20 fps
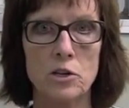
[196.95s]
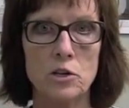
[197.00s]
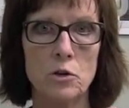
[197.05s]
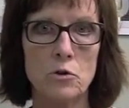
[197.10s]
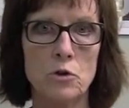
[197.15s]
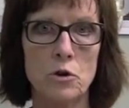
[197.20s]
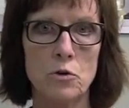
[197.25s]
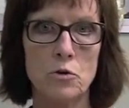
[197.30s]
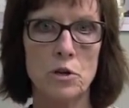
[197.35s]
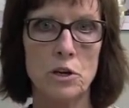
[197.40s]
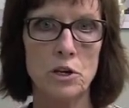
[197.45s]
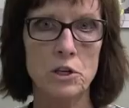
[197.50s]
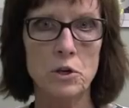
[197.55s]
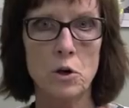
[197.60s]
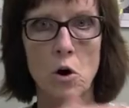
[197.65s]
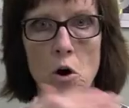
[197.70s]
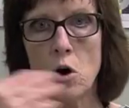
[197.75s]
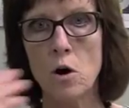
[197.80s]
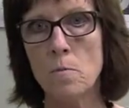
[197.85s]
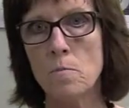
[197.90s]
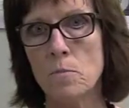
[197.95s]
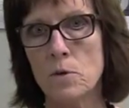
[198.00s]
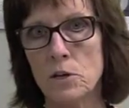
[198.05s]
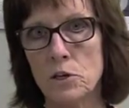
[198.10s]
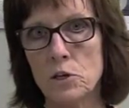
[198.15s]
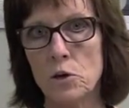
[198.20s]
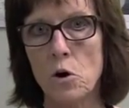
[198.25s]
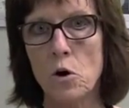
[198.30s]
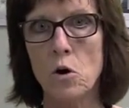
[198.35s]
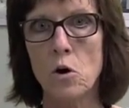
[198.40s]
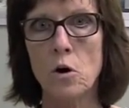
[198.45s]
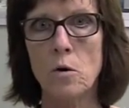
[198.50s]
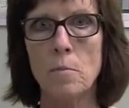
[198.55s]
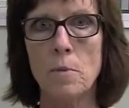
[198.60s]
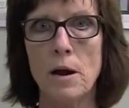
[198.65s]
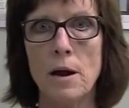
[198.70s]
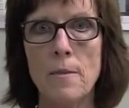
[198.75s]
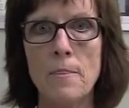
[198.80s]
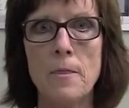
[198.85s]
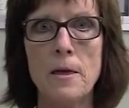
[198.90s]
So do this arm,
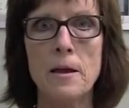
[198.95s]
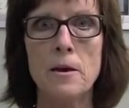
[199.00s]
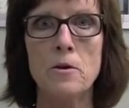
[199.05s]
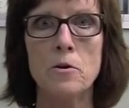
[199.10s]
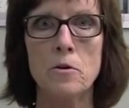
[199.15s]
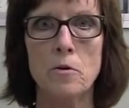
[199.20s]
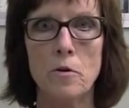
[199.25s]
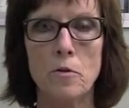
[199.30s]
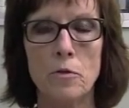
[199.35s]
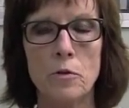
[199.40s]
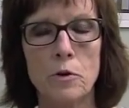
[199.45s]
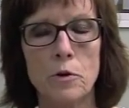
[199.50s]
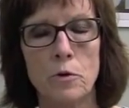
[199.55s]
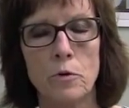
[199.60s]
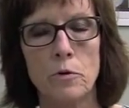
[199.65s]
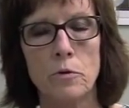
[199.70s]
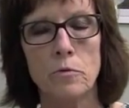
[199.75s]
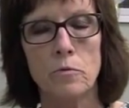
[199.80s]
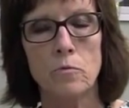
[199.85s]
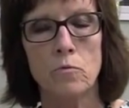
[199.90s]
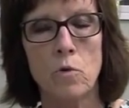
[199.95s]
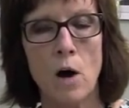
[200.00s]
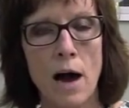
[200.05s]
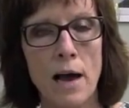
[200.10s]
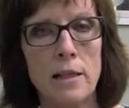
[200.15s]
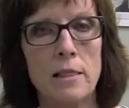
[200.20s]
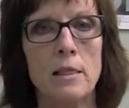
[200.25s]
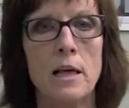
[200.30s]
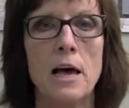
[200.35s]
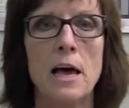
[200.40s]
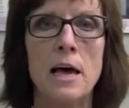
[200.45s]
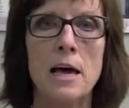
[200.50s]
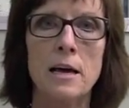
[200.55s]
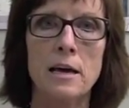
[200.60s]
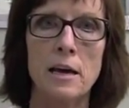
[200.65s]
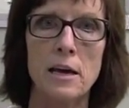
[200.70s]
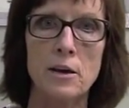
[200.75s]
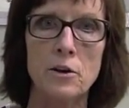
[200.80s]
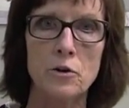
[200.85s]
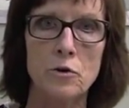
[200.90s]
and then your right
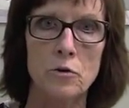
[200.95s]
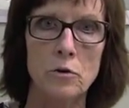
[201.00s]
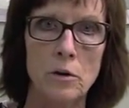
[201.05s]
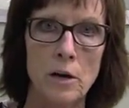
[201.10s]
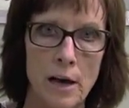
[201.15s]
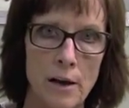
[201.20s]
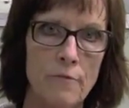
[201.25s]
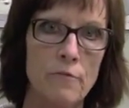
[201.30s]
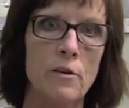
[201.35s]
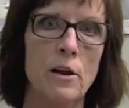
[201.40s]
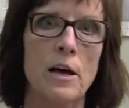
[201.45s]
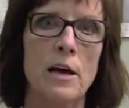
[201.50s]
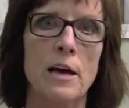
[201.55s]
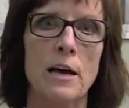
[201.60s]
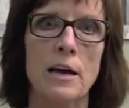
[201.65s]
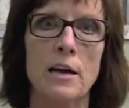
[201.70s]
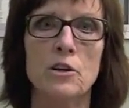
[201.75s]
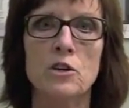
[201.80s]
leg and your left leg,